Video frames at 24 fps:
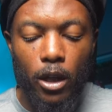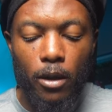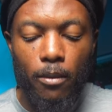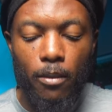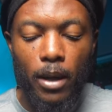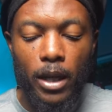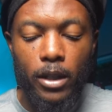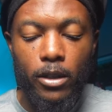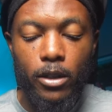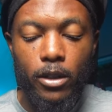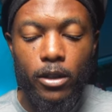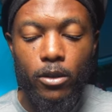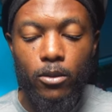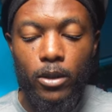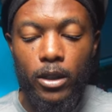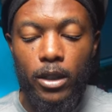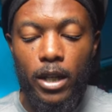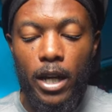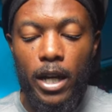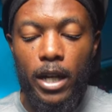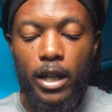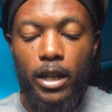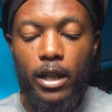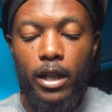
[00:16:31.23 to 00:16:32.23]
And basically what
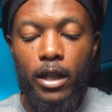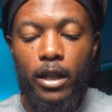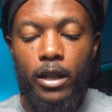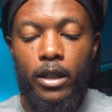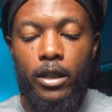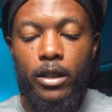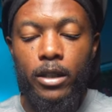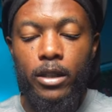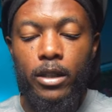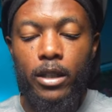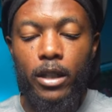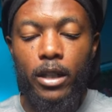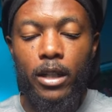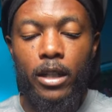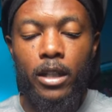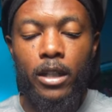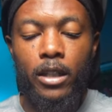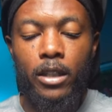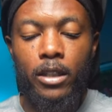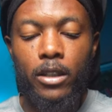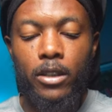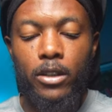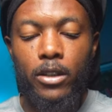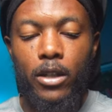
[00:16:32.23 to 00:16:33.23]
that does
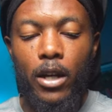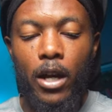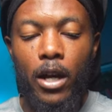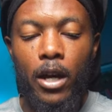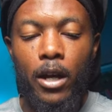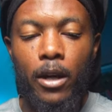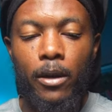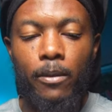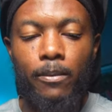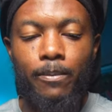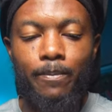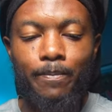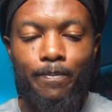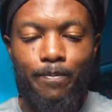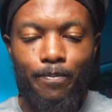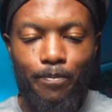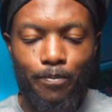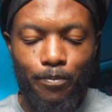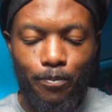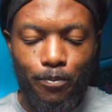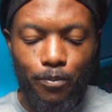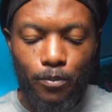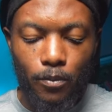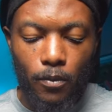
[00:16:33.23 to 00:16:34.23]
is
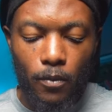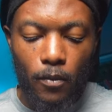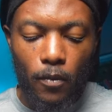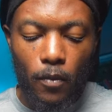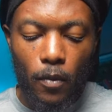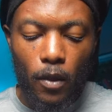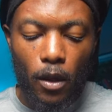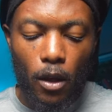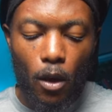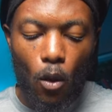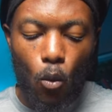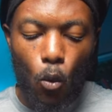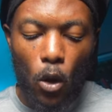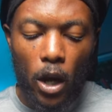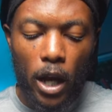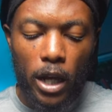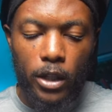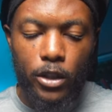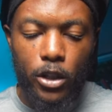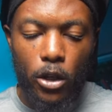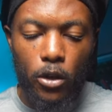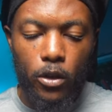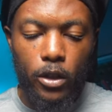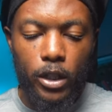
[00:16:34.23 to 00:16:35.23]
when I
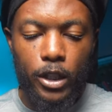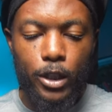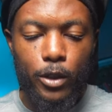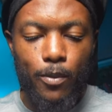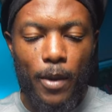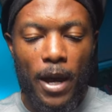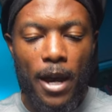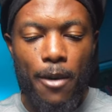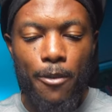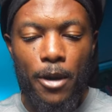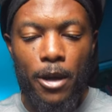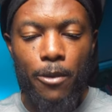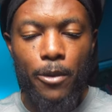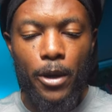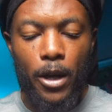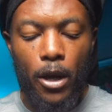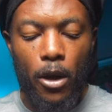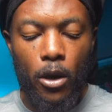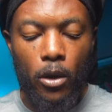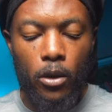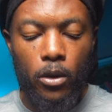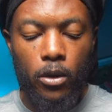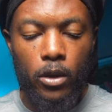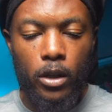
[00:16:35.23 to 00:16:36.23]
turn this bad baby
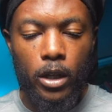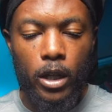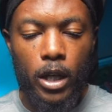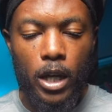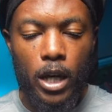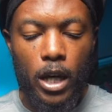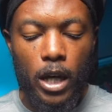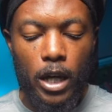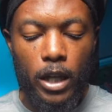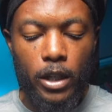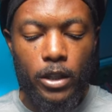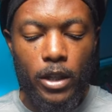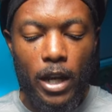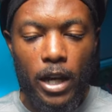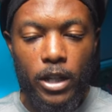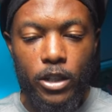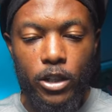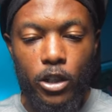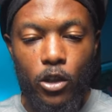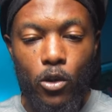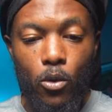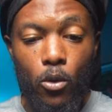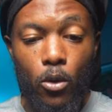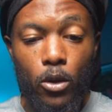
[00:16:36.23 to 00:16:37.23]
on, it's
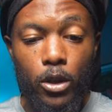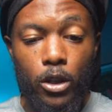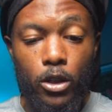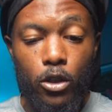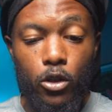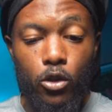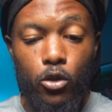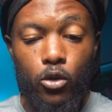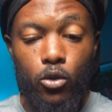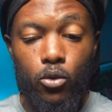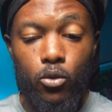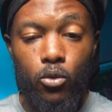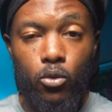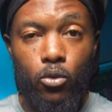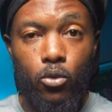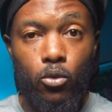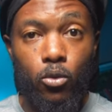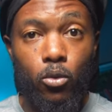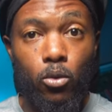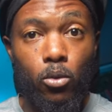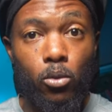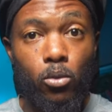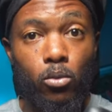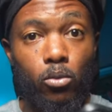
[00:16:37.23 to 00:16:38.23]
actually going
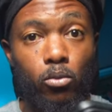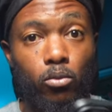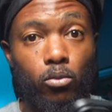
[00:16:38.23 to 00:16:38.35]
to